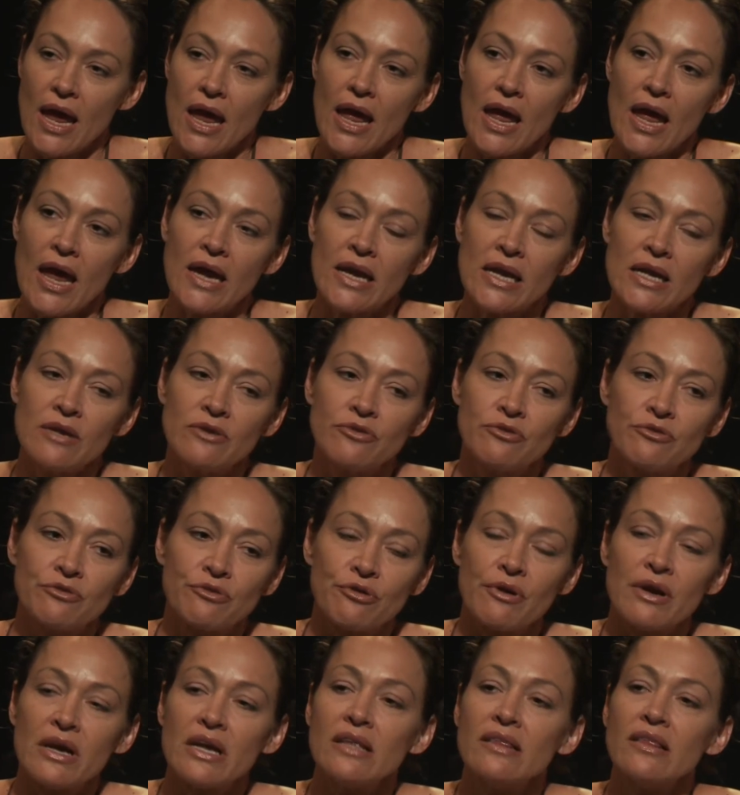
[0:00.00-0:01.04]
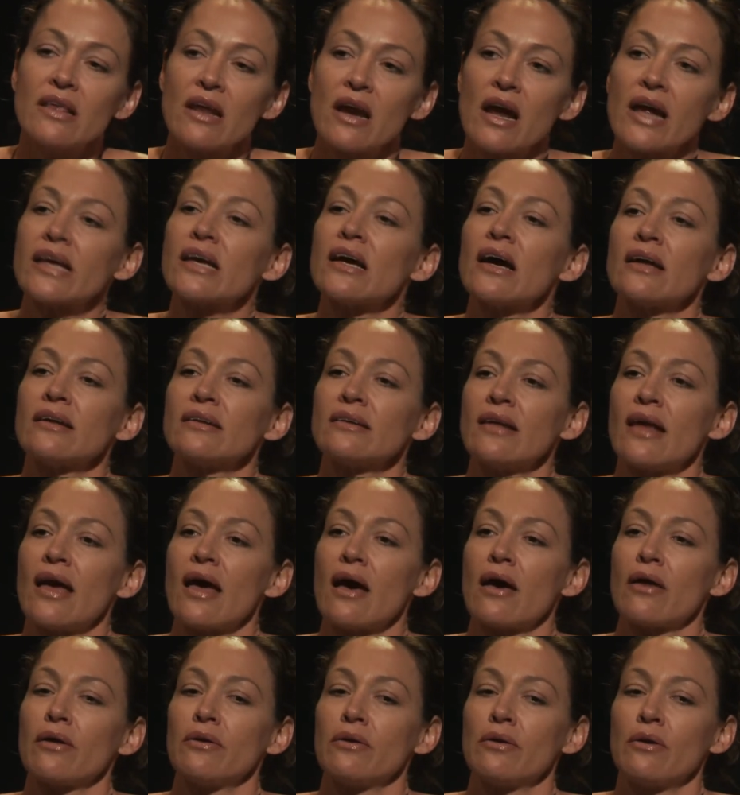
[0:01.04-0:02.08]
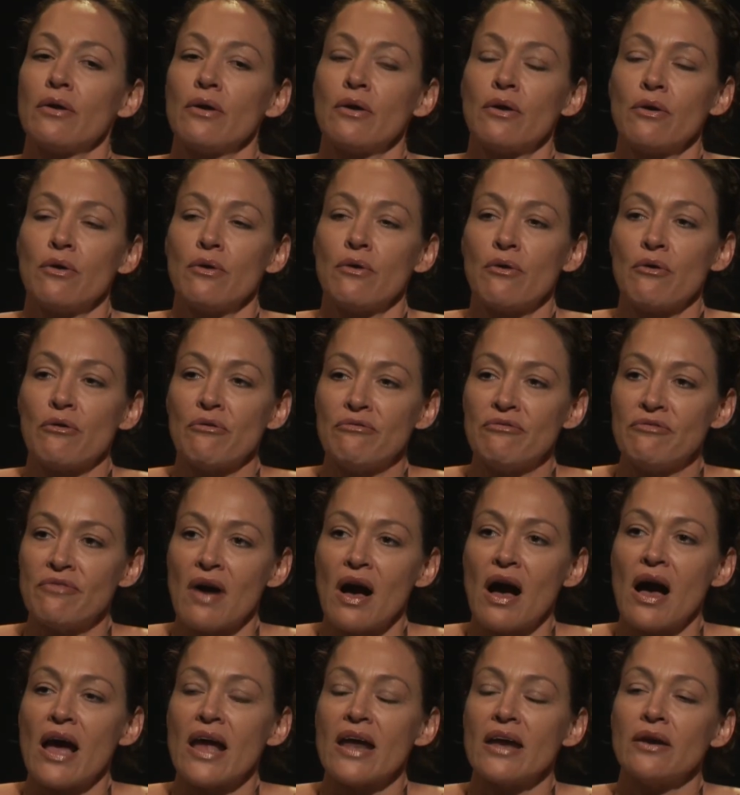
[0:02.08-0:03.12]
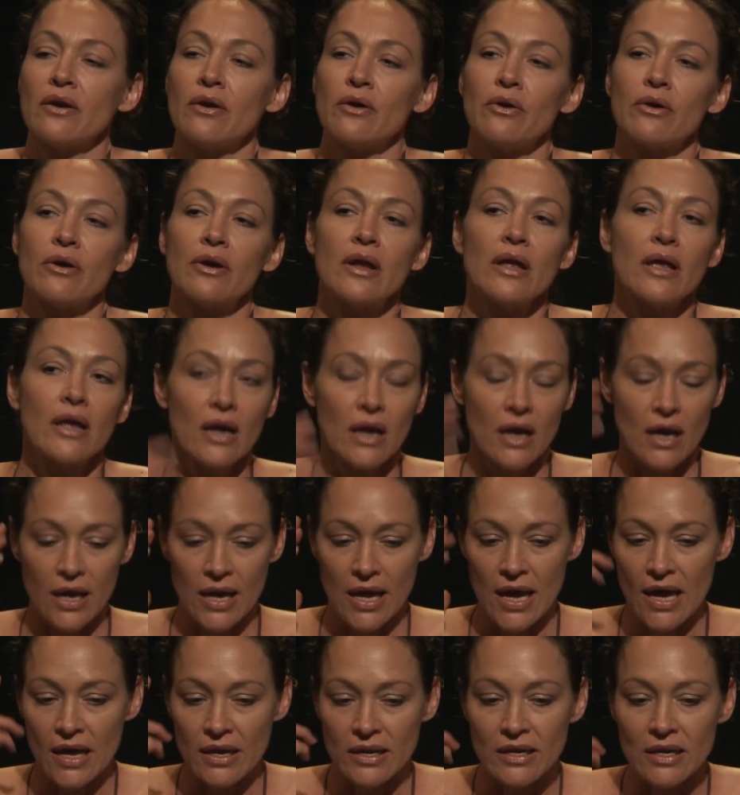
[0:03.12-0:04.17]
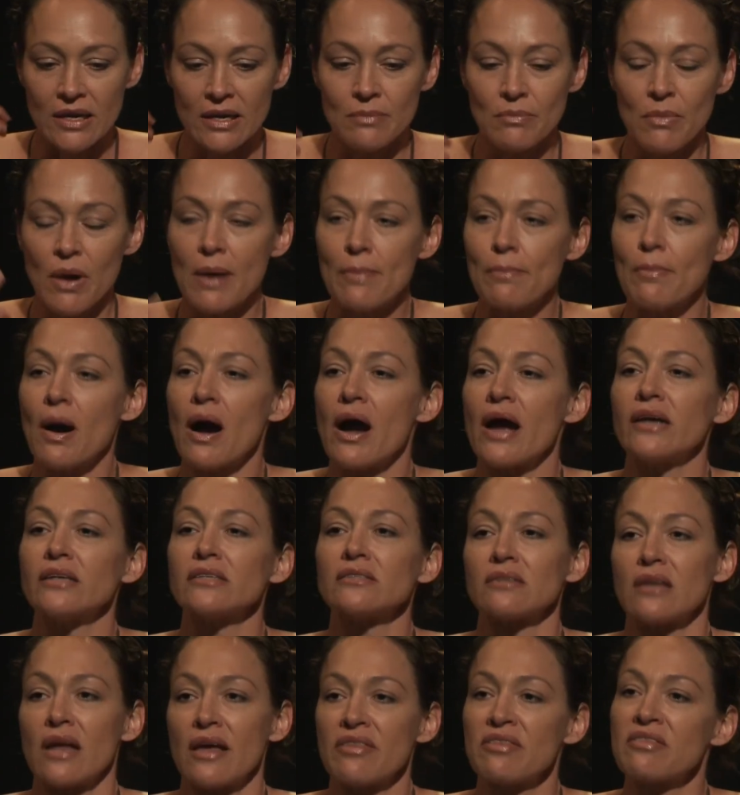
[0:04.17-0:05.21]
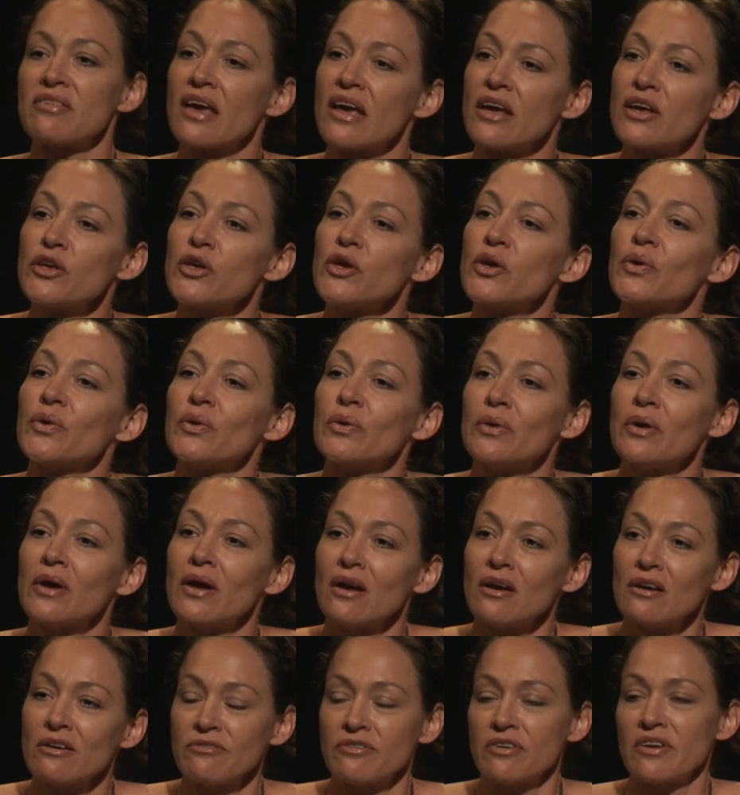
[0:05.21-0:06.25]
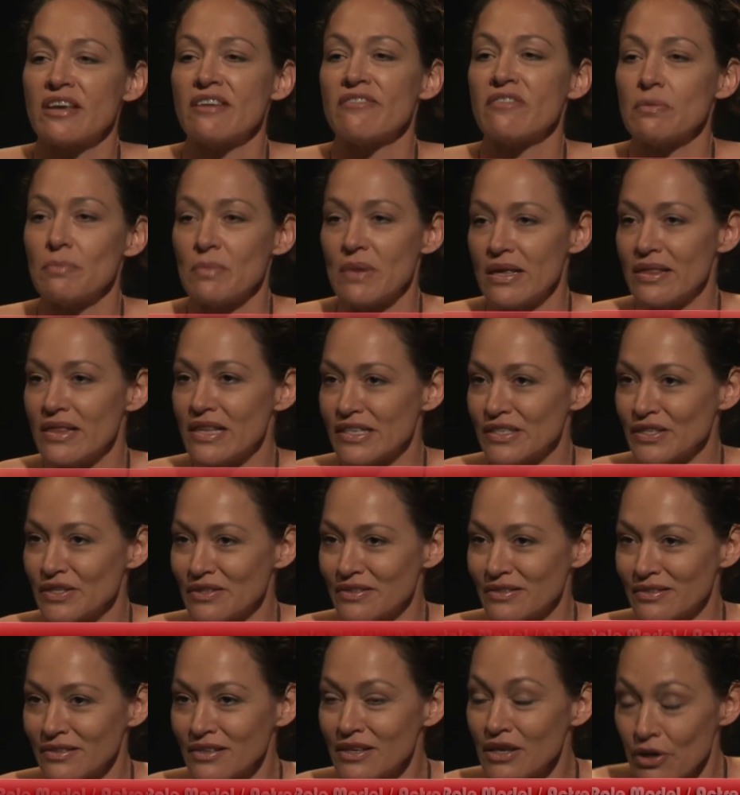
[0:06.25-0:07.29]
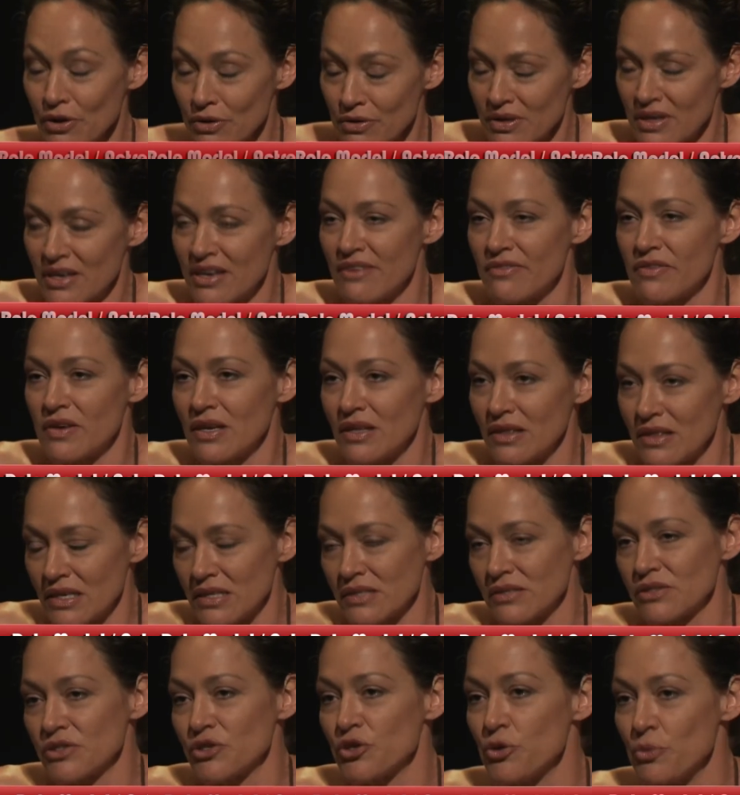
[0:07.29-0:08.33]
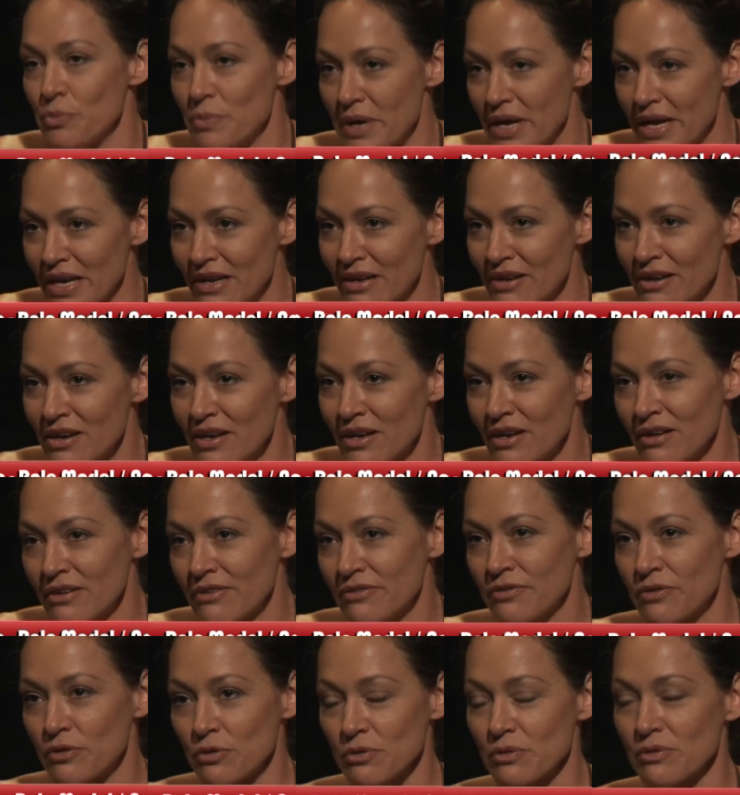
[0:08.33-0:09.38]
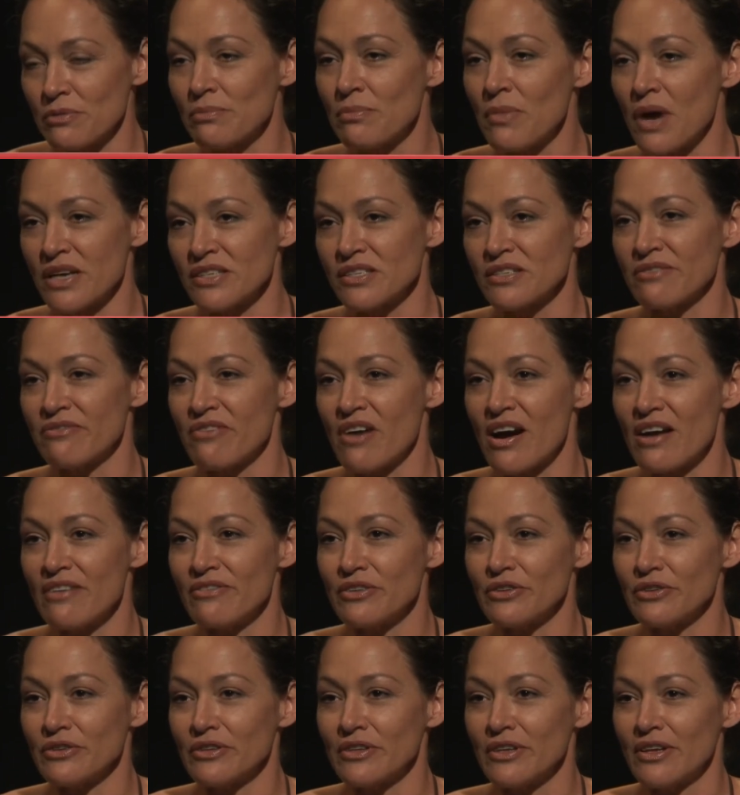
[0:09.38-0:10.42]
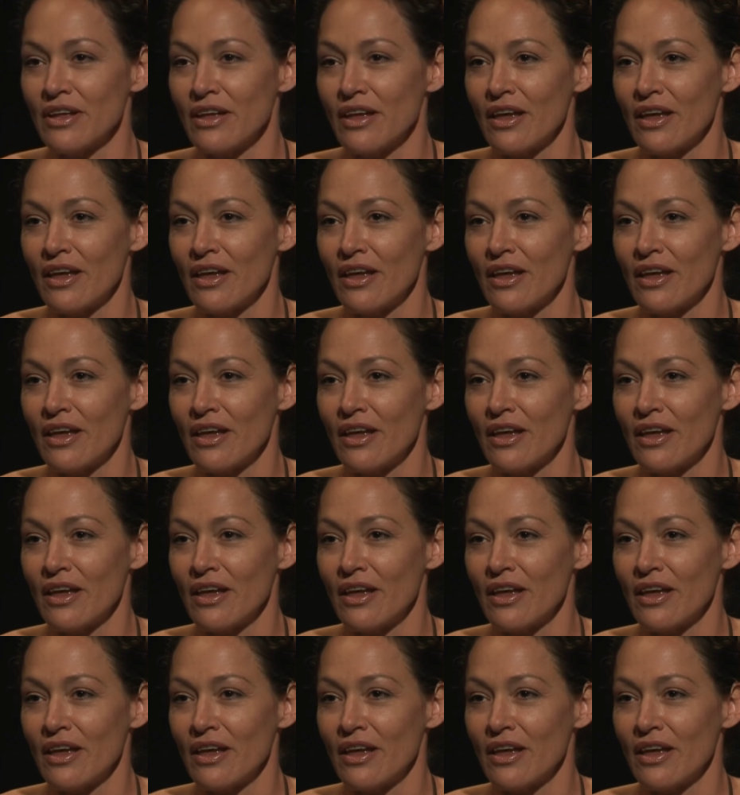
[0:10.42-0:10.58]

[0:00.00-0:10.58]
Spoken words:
Any tree that I cut down or vine I had in my mind is like, thank you for giving me this, you know, giving this to me for my survival.